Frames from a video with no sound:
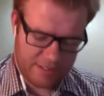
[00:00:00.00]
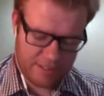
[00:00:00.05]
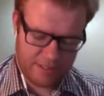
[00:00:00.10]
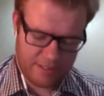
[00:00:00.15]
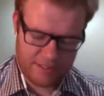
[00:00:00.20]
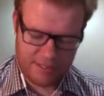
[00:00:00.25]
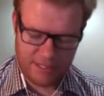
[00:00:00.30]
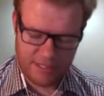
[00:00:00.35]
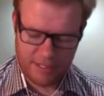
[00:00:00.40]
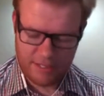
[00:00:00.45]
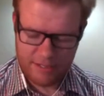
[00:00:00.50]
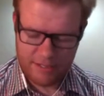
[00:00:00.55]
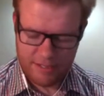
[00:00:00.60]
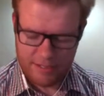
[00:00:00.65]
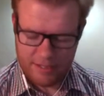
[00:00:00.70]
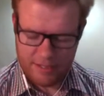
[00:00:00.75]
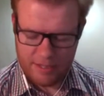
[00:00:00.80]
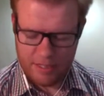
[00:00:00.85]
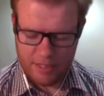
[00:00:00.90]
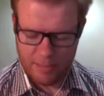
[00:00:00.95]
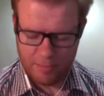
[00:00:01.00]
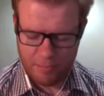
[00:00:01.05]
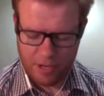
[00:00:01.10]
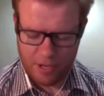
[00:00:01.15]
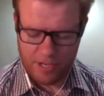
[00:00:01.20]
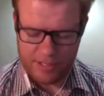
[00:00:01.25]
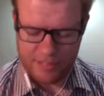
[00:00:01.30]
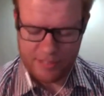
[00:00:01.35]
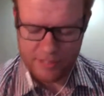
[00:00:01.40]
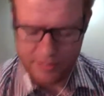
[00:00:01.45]
is that the
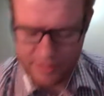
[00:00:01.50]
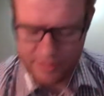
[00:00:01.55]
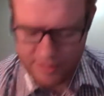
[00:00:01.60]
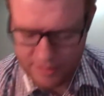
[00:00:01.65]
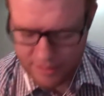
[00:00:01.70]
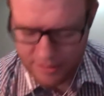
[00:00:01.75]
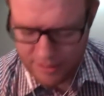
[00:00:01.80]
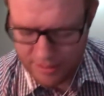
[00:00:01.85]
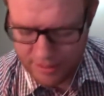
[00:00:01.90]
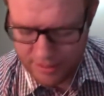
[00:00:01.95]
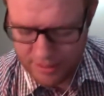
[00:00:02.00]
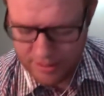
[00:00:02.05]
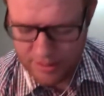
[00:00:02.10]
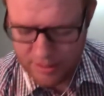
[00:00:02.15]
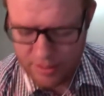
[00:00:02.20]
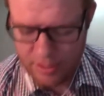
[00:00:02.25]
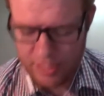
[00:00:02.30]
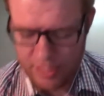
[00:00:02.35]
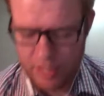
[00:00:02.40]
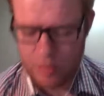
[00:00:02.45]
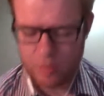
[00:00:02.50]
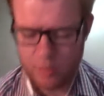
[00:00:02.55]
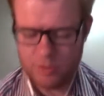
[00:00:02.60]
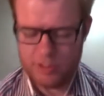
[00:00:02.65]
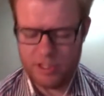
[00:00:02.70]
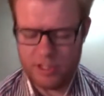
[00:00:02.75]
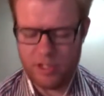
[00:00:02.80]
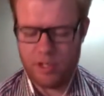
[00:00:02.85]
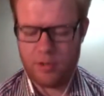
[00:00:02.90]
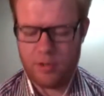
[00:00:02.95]
prices equal
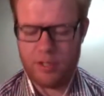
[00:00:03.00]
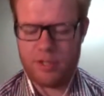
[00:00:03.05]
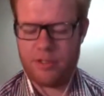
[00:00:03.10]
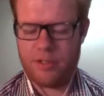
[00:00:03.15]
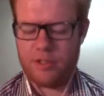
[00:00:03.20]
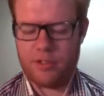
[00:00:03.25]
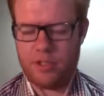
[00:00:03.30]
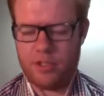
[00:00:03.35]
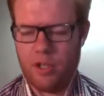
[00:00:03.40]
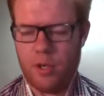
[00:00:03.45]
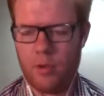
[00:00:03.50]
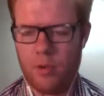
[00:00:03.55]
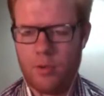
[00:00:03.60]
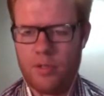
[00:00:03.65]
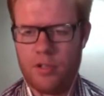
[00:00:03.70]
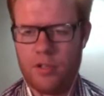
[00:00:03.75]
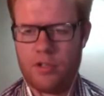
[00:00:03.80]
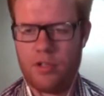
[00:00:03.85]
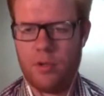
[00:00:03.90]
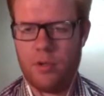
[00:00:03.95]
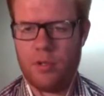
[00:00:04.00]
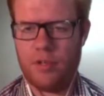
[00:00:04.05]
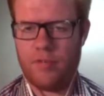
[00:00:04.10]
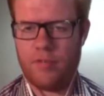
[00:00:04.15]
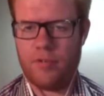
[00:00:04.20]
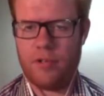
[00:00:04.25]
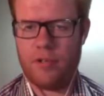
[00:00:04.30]
0, that there's no difference.